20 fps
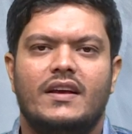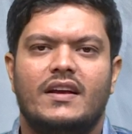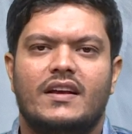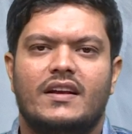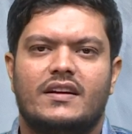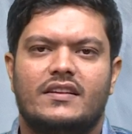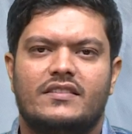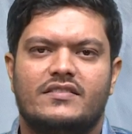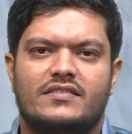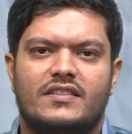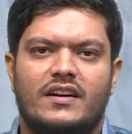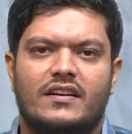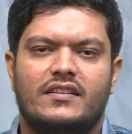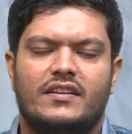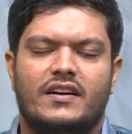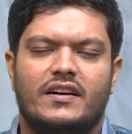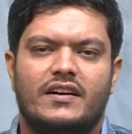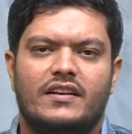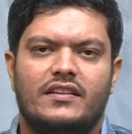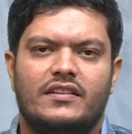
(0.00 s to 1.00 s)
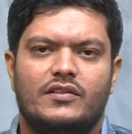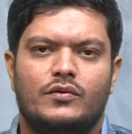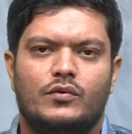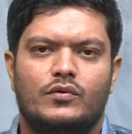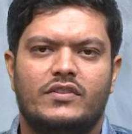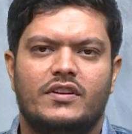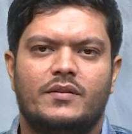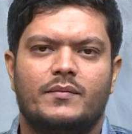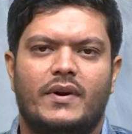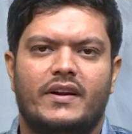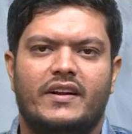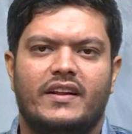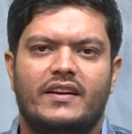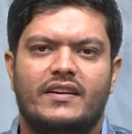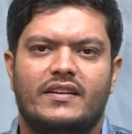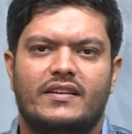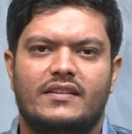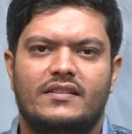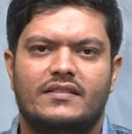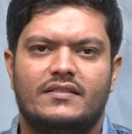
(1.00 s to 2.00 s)
constructed using
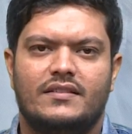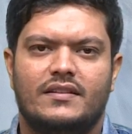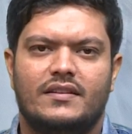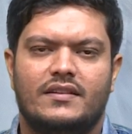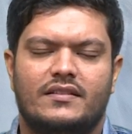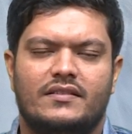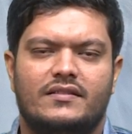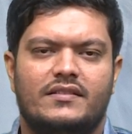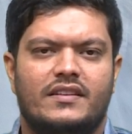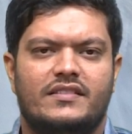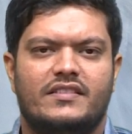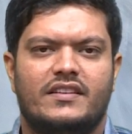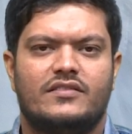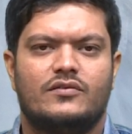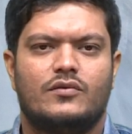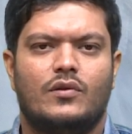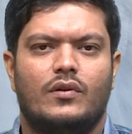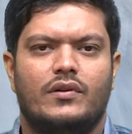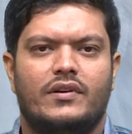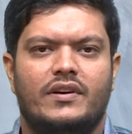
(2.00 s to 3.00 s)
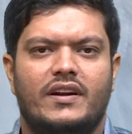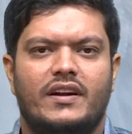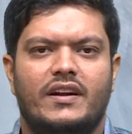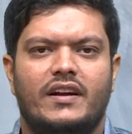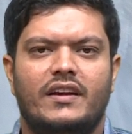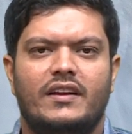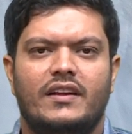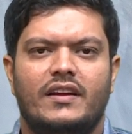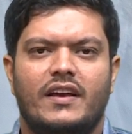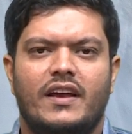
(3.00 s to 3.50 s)
materials such as concrete,